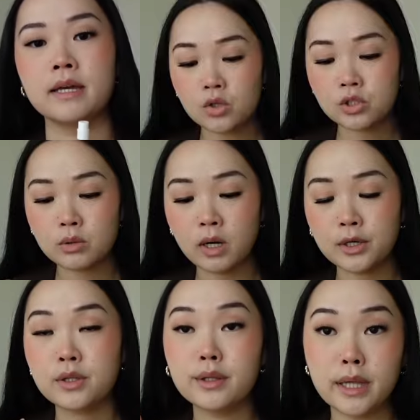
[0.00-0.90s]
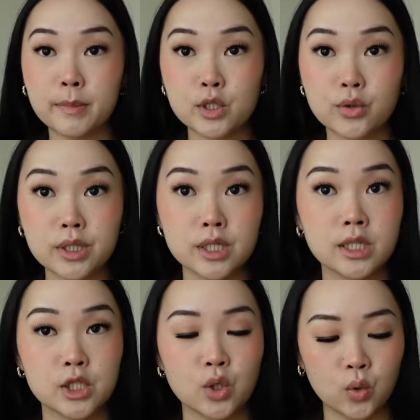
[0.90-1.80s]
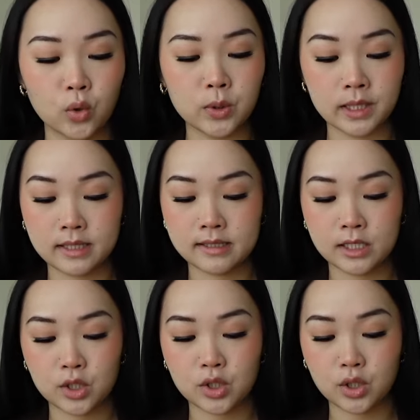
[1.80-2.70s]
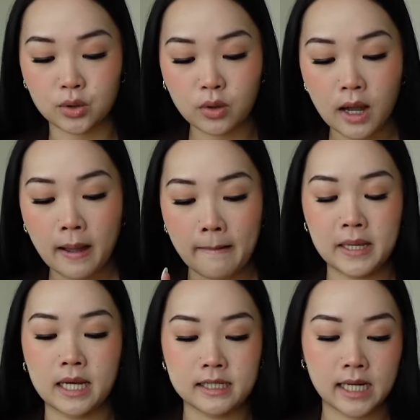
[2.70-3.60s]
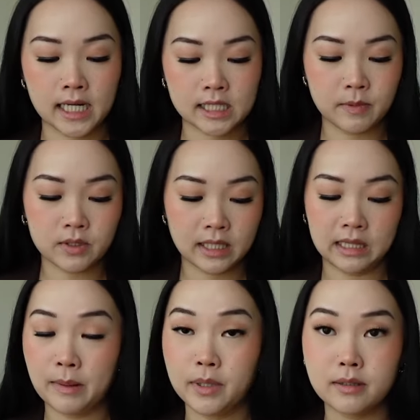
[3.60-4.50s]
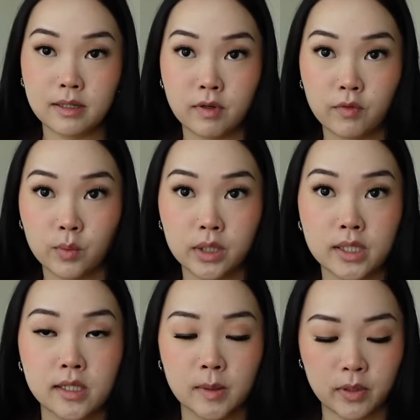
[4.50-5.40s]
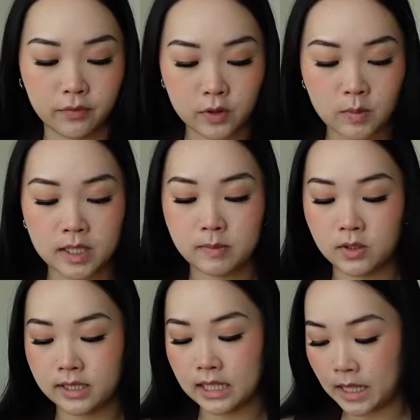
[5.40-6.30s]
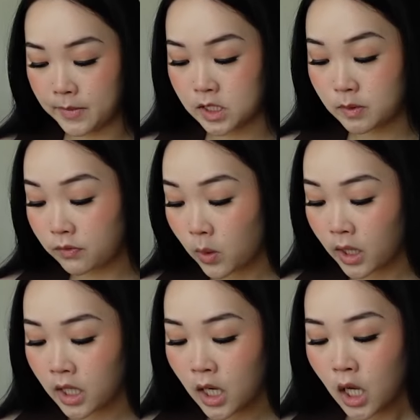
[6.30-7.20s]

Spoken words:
Also, Under the Lemon Trees is such a cool, unique scent too, because it kind of smells like lemons. I've never really seen a perfume that smells like lemons before.